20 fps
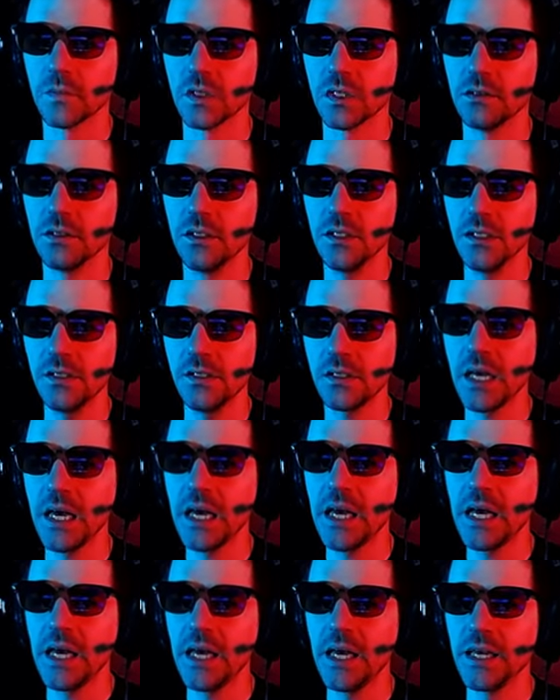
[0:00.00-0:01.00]
This
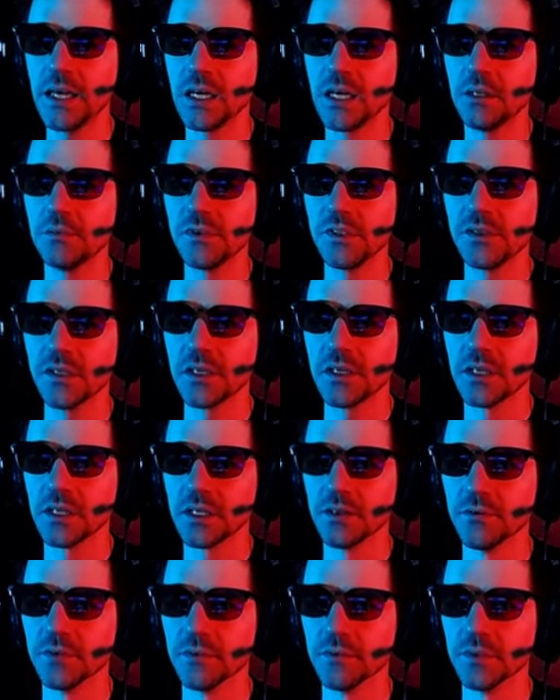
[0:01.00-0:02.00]
guy, I'm just gonna
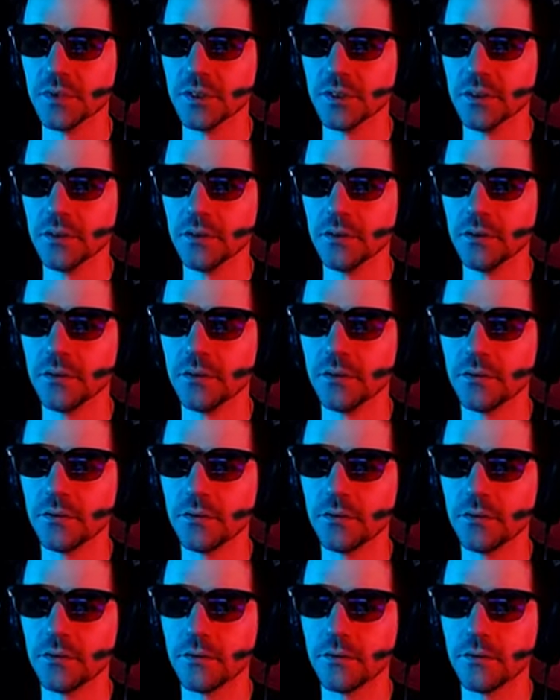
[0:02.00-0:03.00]
give him the
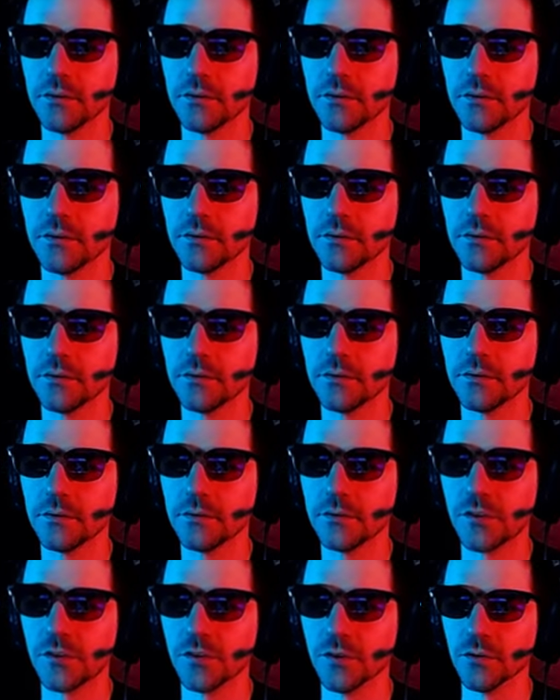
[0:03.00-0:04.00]

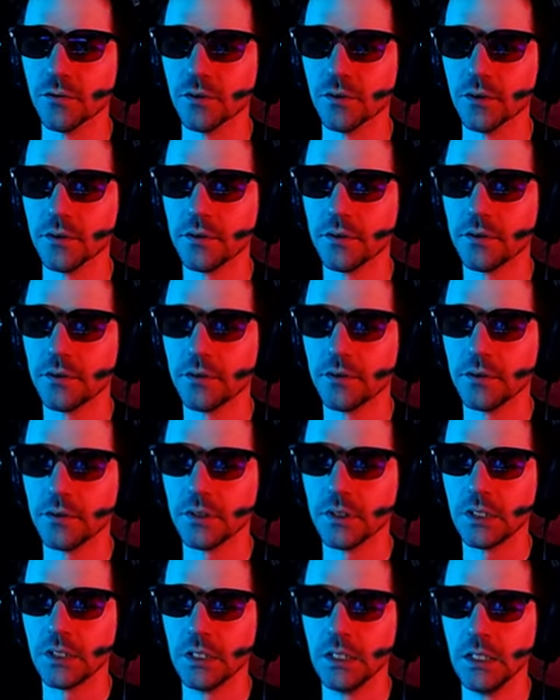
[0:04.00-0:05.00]
sword.
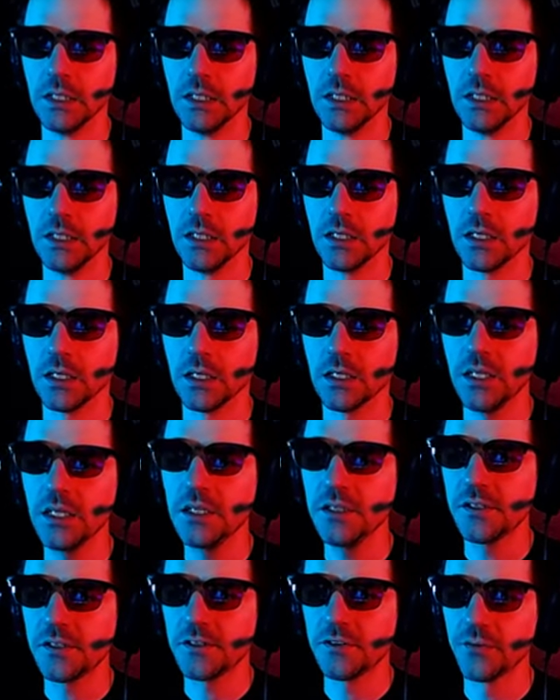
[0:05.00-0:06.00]
And
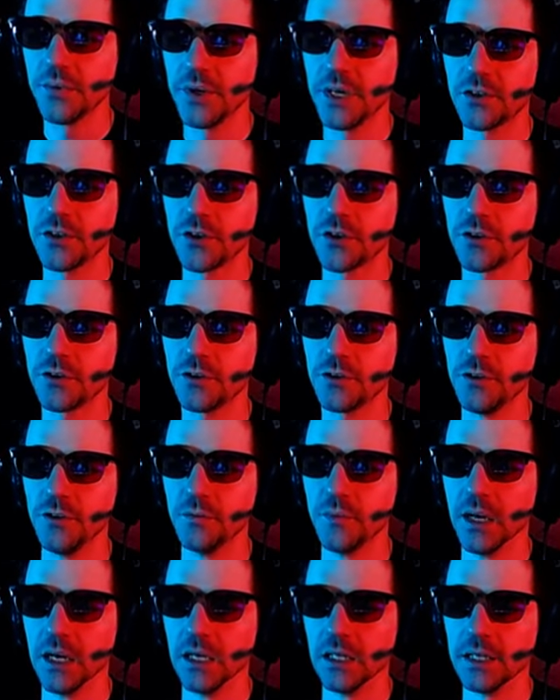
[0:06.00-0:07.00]
let's switch to
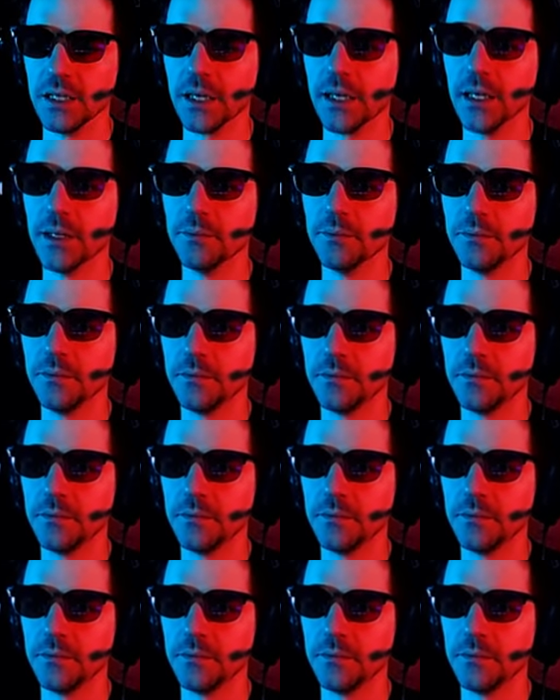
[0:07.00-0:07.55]
Molly M.